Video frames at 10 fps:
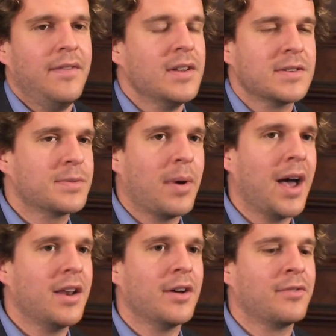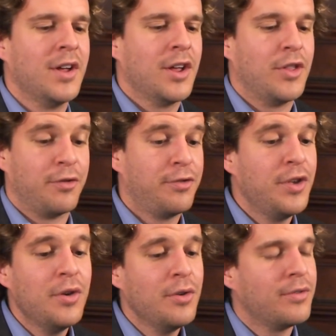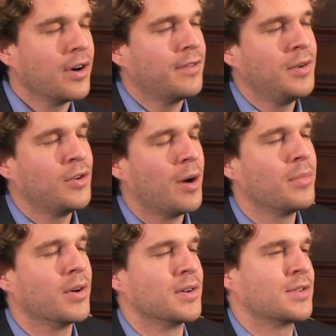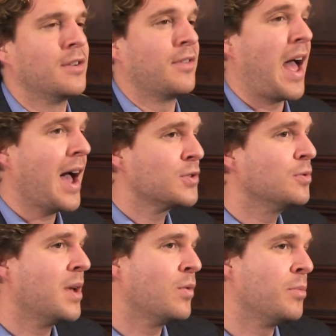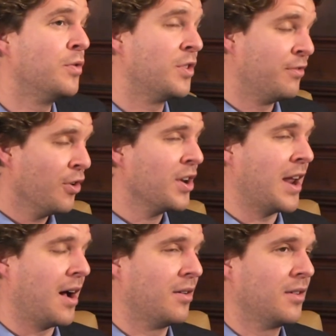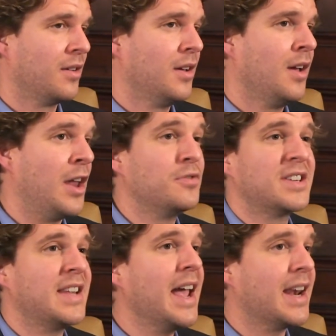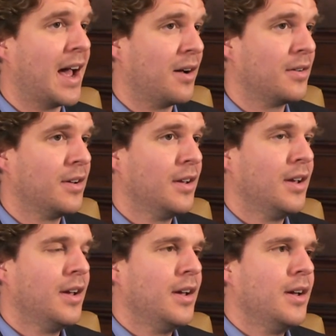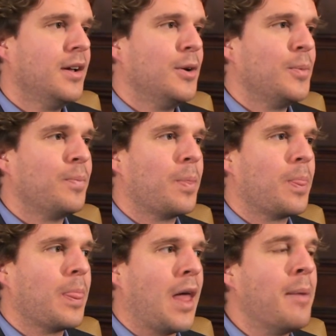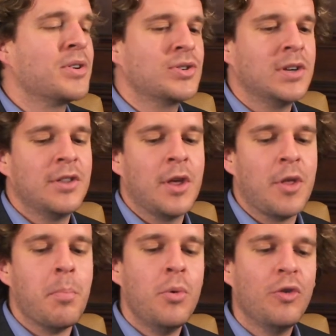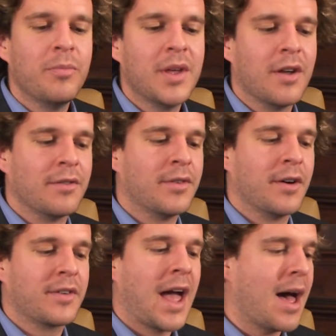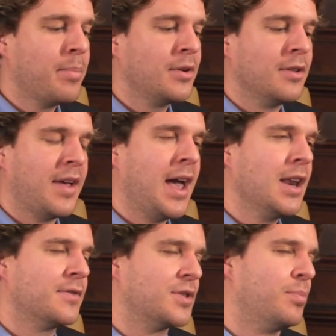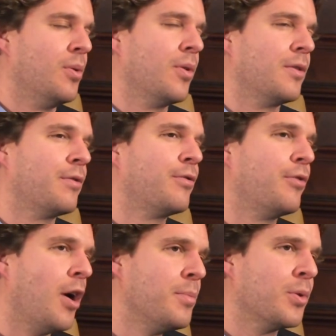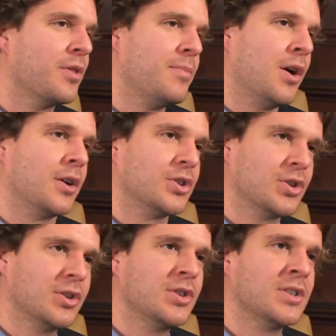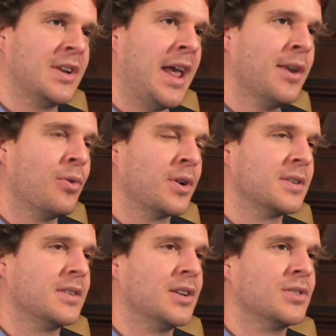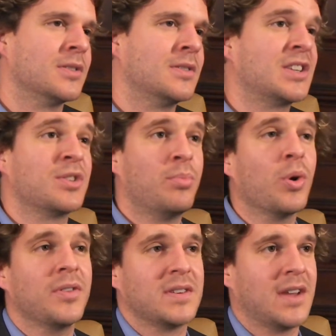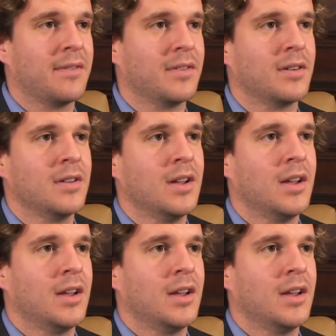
even in spite of the very few numbers of actual men and women who've converted out and who've stayed out, I'm interested in the movement of capital, of aid, of support from North American churches and aid organizations that support this effort.